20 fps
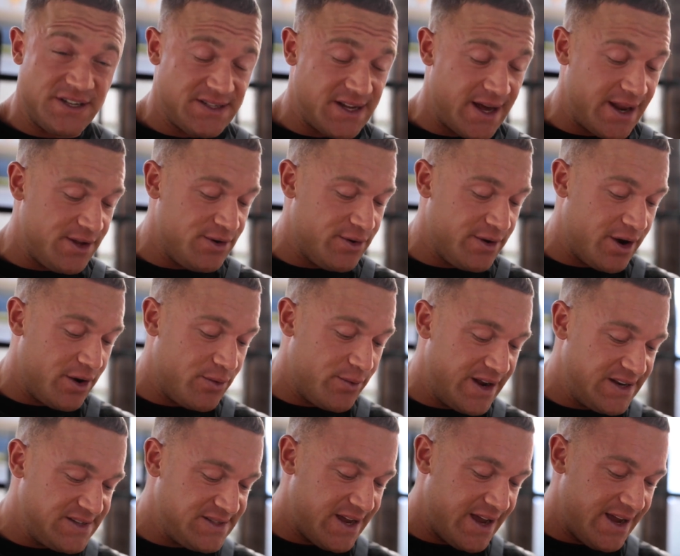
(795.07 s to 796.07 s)
just started doing on
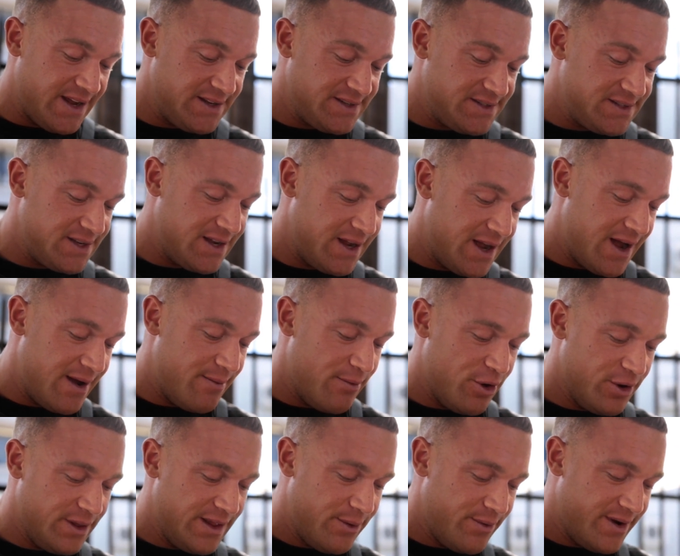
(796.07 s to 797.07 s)
rest days
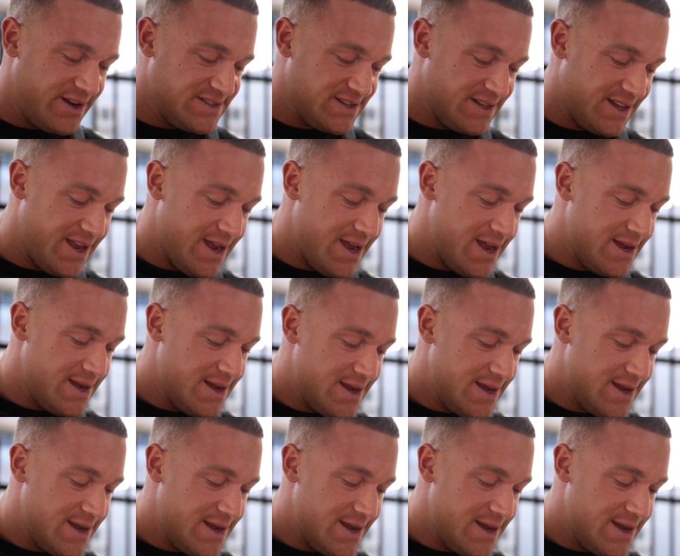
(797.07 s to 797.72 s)
only recently.